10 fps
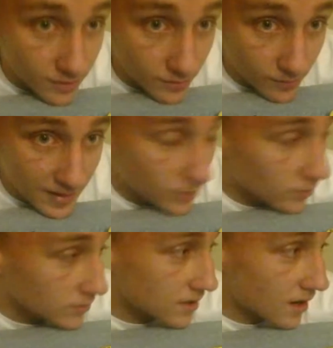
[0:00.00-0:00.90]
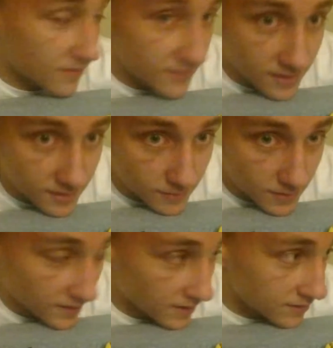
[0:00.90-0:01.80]
the rain holds off and we
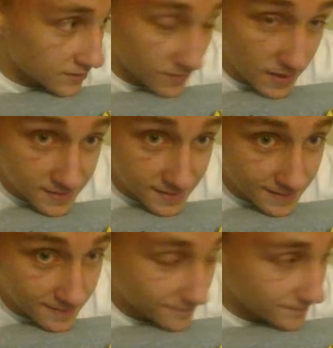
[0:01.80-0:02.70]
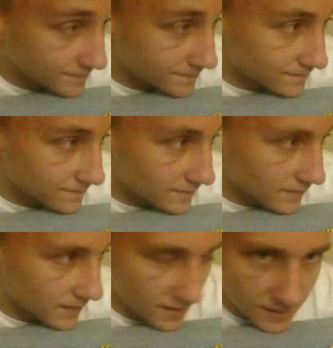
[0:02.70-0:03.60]
can get this race in.
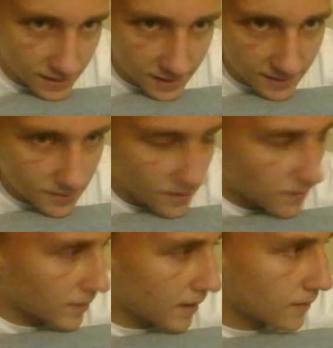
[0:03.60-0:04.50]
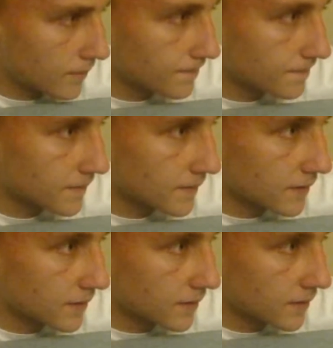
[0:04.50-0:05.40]
Alright, good luck, pal.
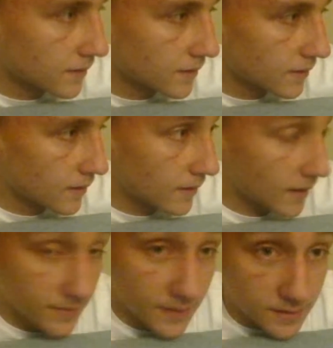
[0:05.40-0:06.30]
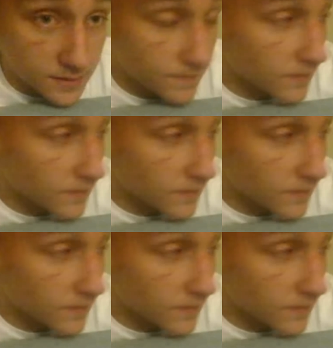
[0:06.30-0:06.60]
Okay, thanks.